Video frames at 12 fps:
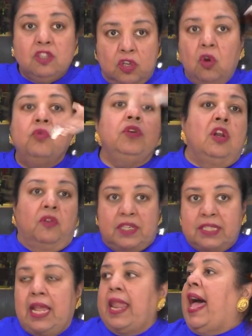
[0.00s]
So you know the
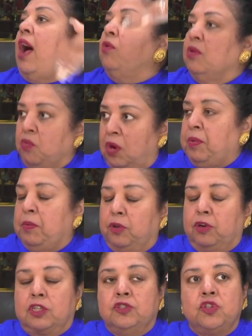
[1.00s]
sellout and what
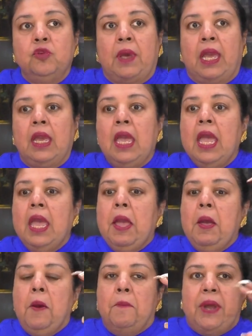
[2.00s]
people are consuming,
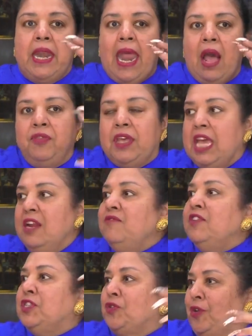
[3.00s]
but now the
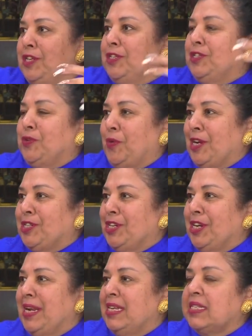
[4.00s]
inventory
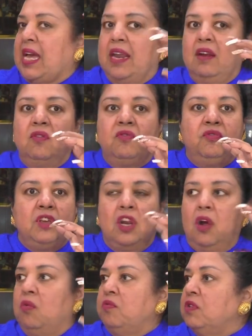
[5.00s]
situation is kind of you know